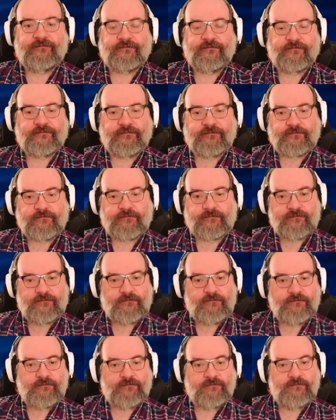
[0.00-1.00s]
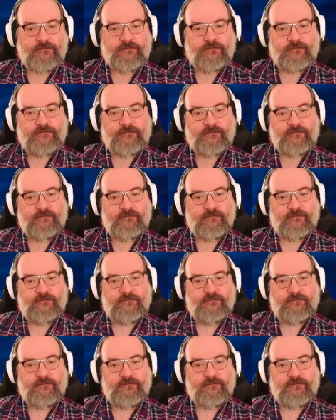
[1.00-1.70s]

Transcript: [no speech]